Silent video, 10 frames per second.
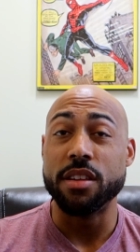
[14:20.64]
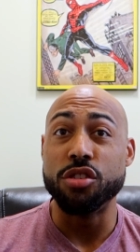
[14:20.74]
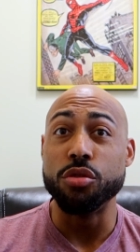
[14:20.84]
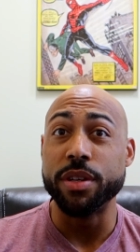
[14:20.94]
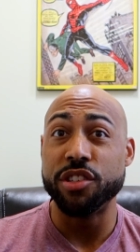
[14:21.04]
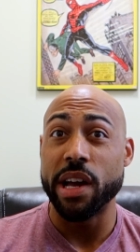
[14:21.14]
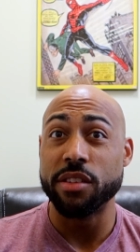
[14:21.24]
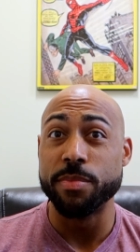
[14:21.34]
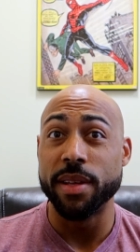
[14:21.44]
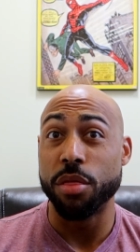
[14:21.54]

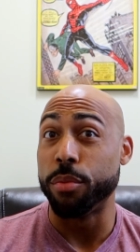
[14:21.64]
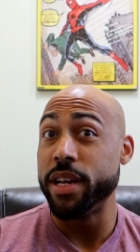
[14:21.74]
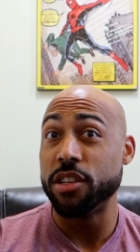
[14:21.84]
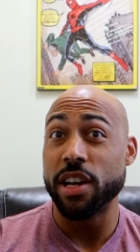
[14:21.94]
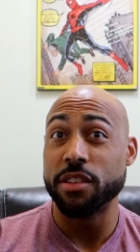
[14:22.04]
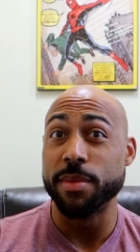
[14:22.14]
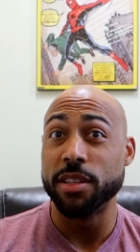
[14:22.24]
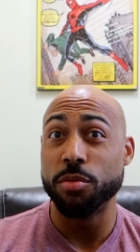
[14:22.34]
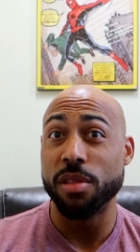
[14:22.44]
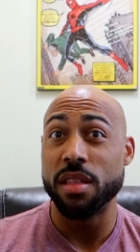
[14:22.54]
3
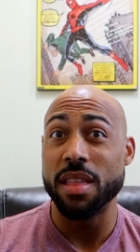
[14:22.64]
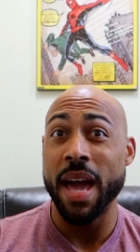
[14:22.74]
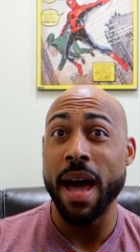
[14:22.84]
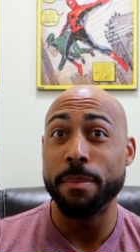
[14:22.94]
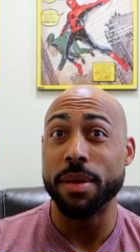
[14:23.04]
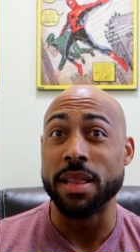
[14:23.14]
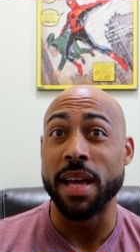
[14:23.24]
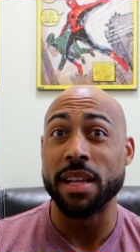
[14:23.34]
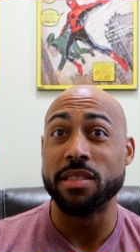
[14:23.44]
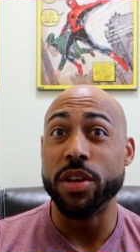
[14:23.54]
adjustments within the app, and
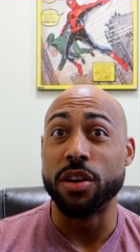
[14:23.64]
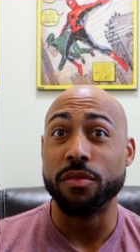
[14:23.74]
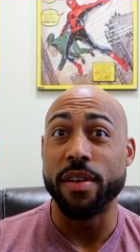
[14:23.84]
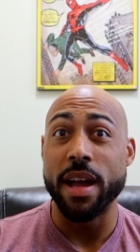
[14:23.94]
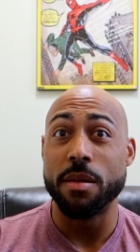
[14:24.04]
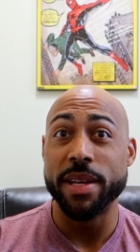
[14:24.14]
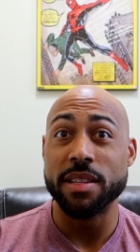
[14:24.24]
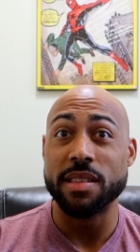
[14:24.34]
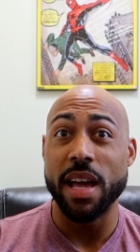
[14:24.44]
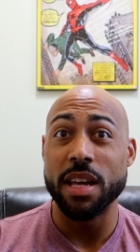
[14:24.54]
that's your
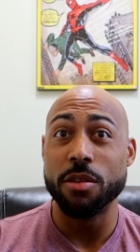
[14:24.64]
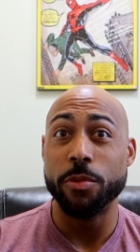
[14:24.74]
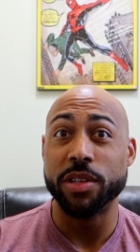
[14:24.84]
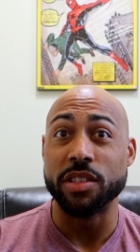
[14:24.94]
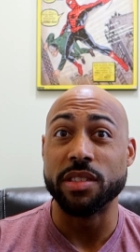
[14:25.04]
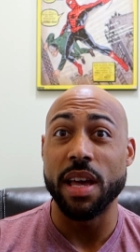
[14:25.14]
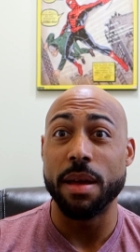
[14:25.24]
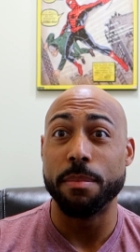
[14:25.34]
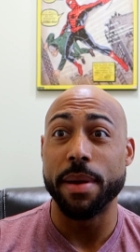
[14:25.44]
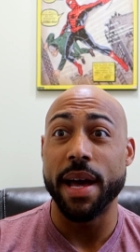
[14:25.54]
environment setting, which is
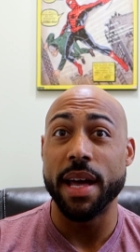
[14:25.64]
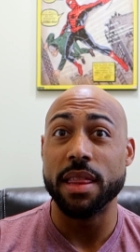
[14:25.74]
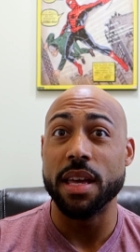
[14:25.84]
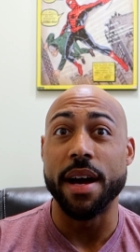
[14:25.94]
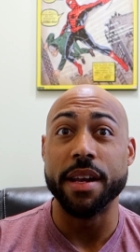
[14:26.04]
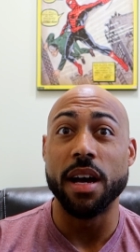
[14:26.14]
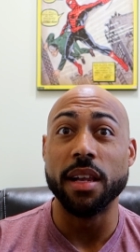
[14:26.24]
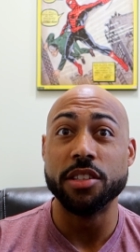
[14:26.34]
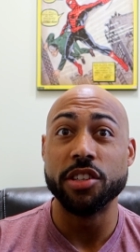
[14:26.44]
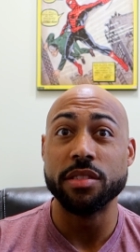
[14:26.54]
set by the
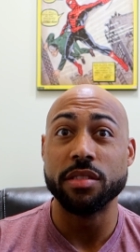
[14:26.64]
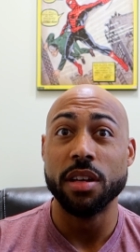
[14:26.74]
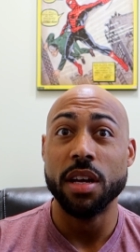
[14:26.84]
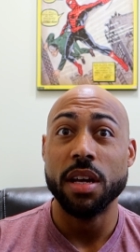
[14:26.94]
audiologist.